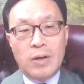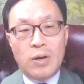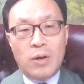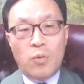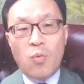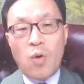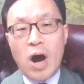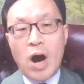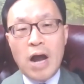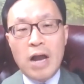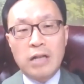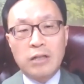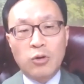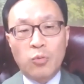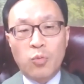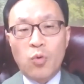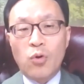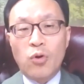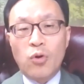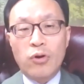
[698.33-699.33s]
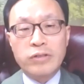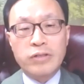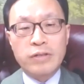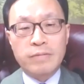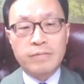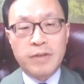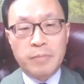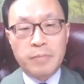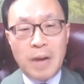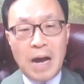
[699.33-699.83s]
While the words
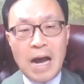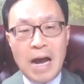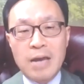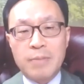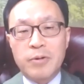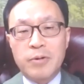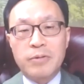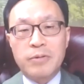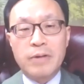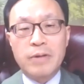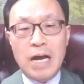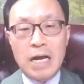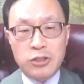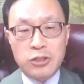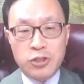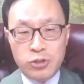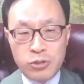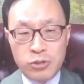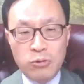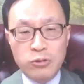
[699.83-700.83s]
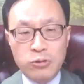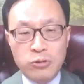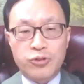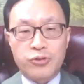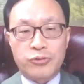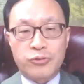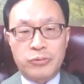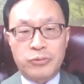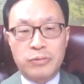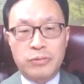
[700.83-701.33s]
of the Bible are so
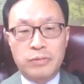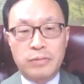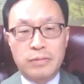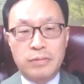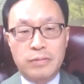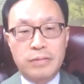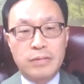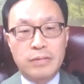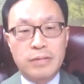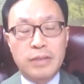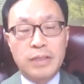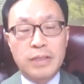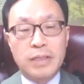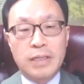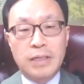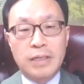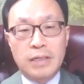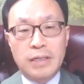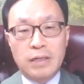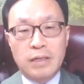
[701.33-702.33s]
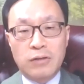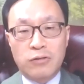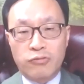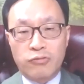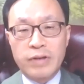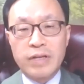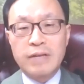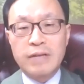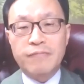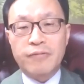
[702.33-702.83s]
true,
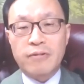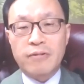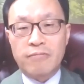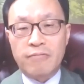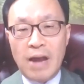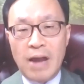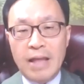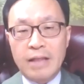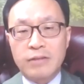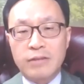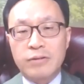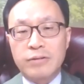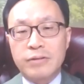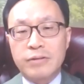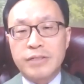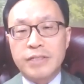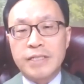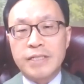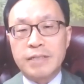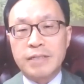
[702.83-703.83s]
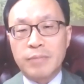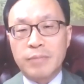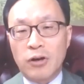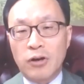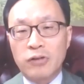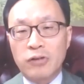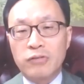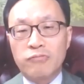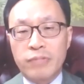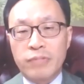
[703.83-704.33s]
grief renders them
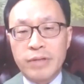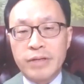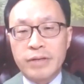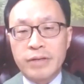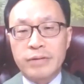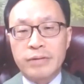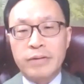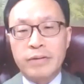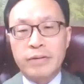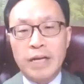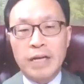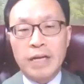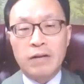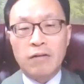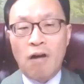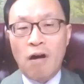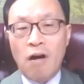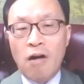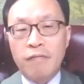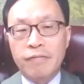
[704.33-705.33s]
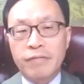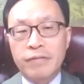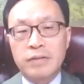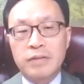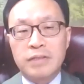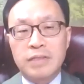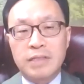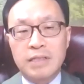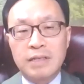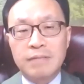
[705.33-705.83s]
unreal and
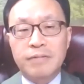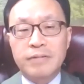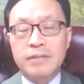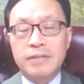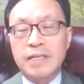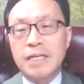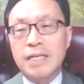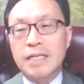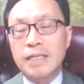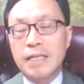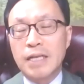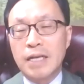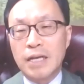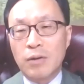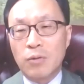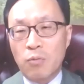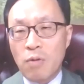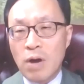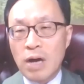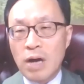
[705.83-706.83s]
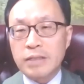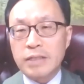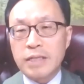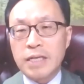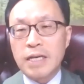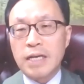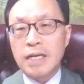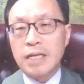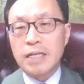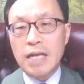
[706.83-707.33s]
often deeper than one
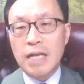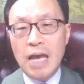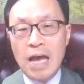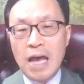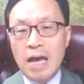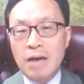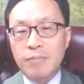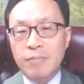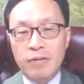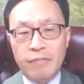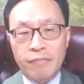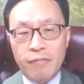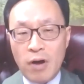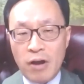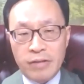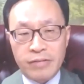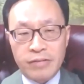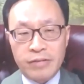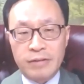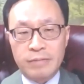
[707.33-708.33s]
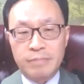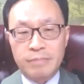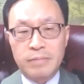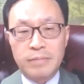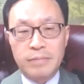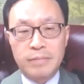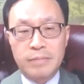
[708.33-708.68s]
can ever fathom.